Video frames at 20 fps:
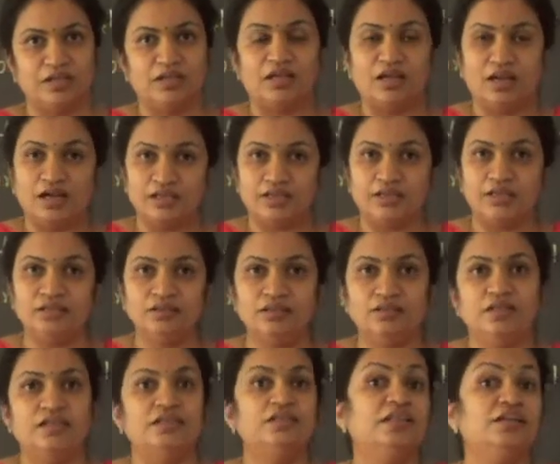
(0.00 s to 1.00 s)

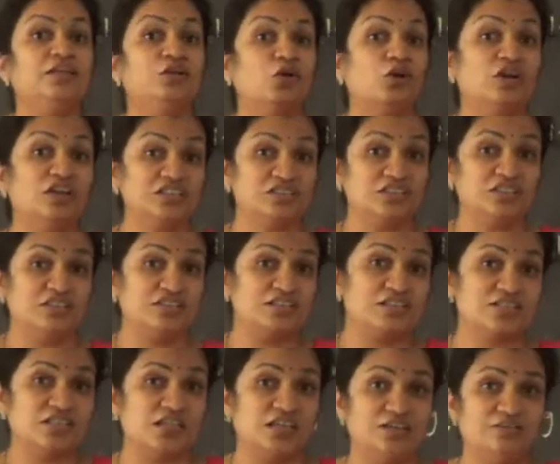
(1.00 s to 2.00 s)
Again, in the introduction
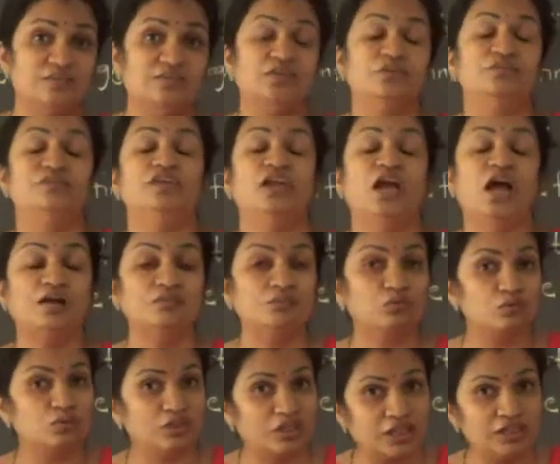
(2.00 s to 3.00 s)
itself, we have
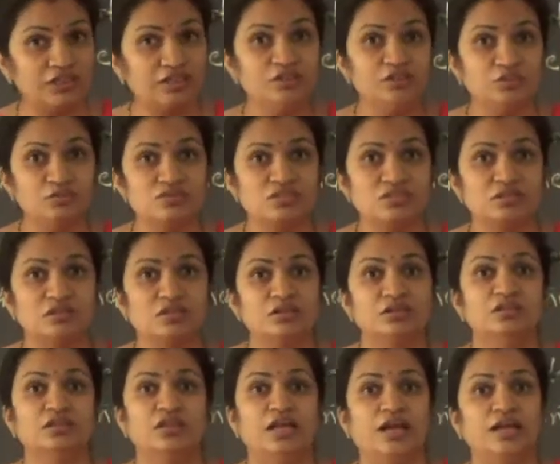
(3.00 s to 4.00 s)
to tell the
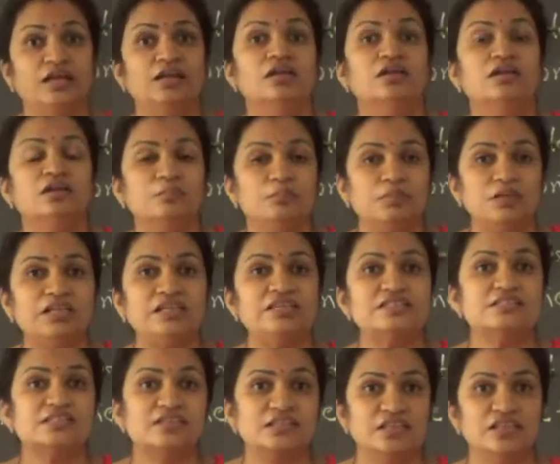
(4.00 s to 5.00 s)
user that
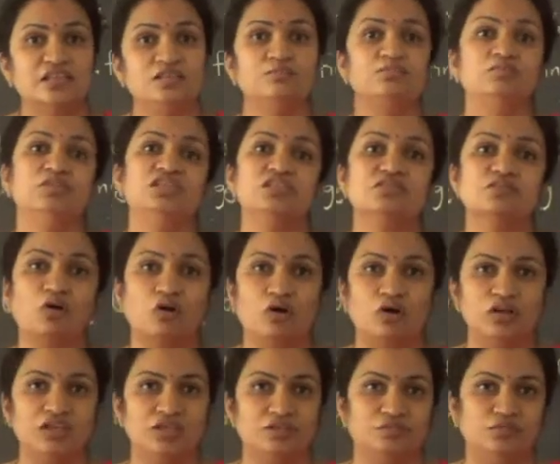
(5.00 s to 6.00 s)
please keep this
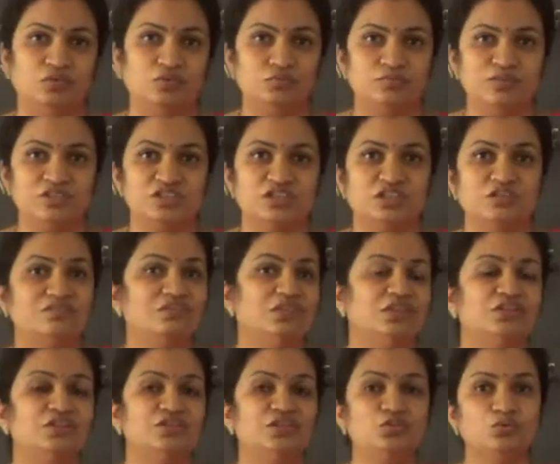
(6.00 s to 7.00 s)
all information
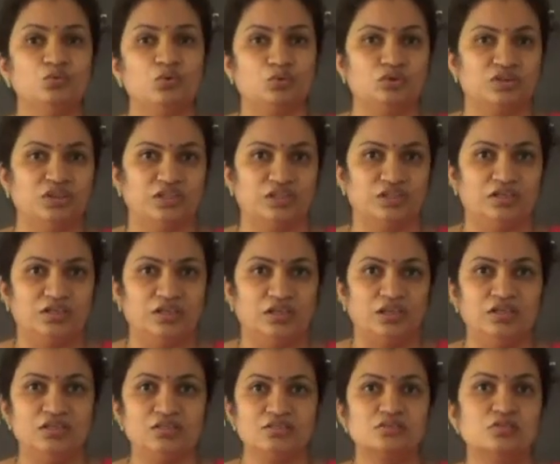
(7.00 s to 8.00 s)
with you only.
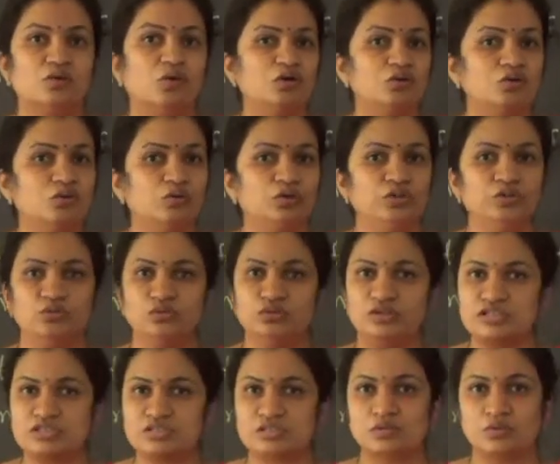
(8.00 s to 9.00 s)
He is not going to
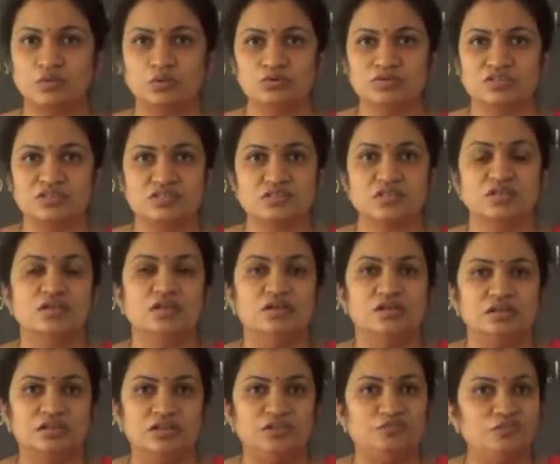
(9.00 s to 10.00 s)
disclose
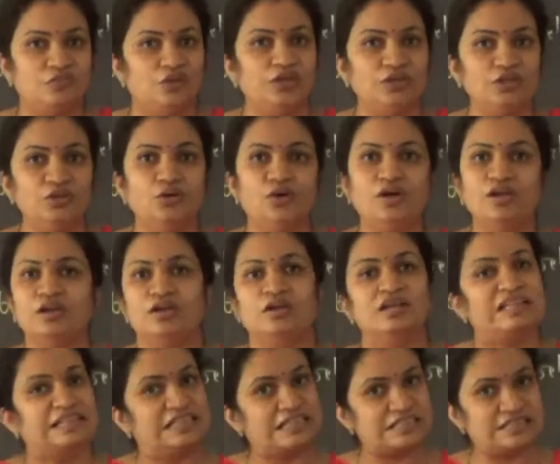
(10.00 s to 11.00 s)
the
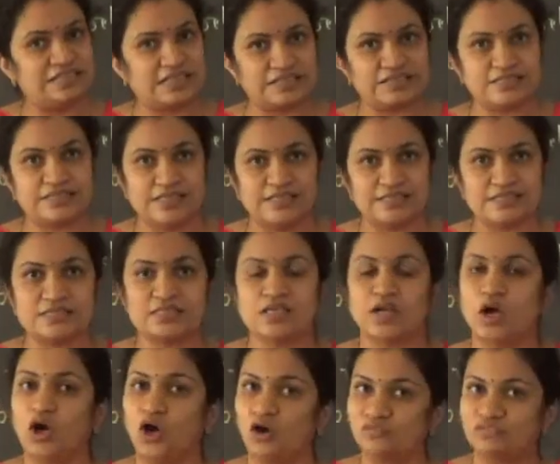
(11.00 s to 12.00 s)
failure, the
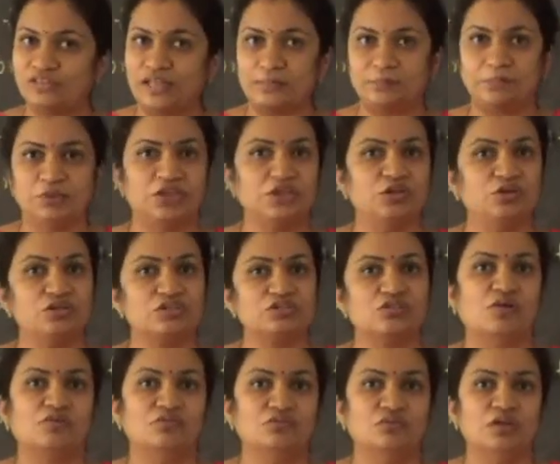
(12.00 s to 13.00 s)
success of that particular
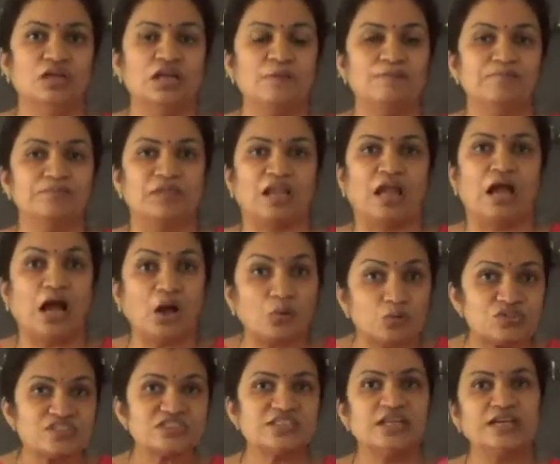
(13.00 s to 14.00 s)
software
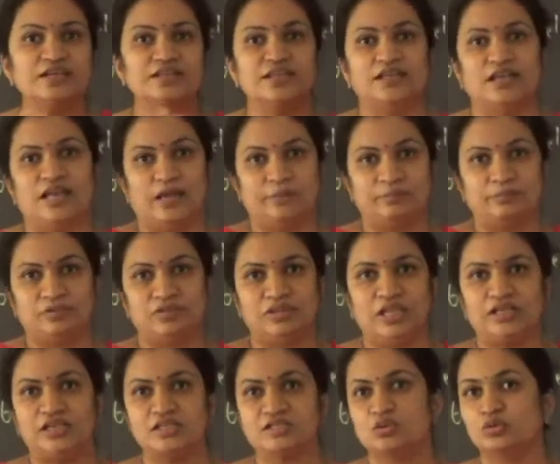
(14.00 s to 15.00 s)
outside the lab.
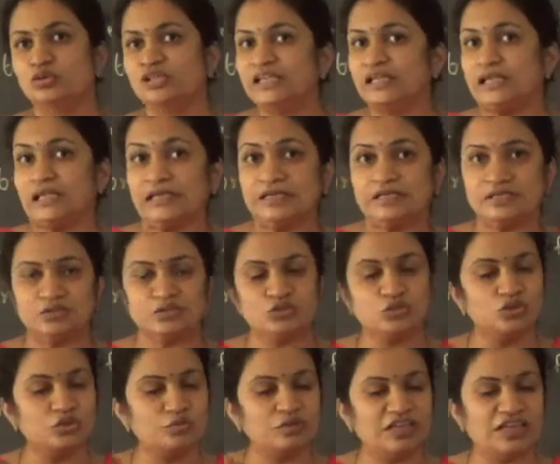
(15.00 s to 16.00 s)
That is only
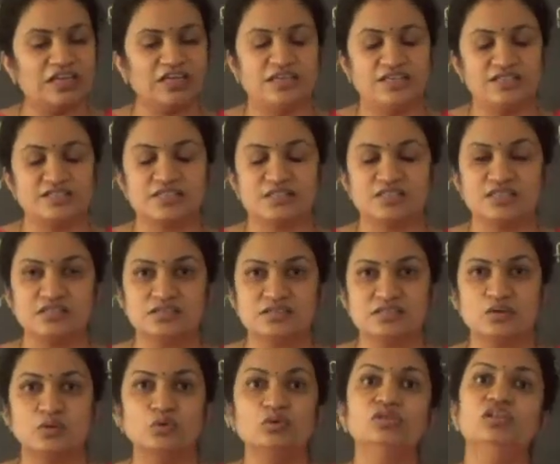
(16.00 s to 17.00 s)
should be
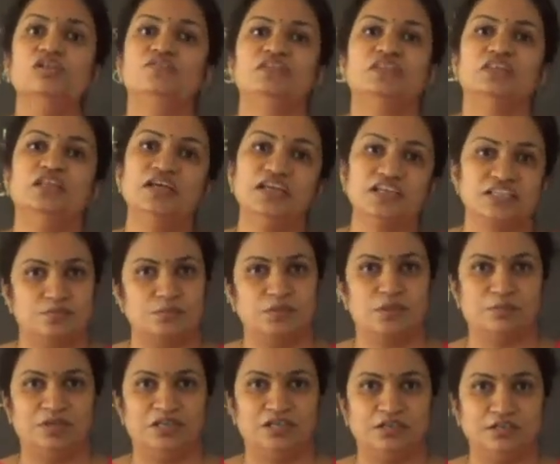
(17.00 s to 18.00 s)
discussed only with the
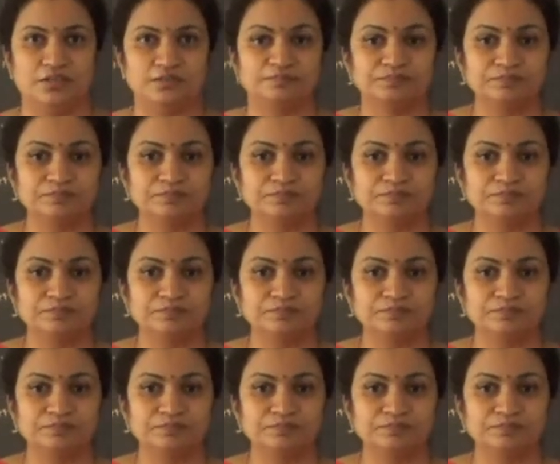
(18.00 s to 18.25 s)
experimenter.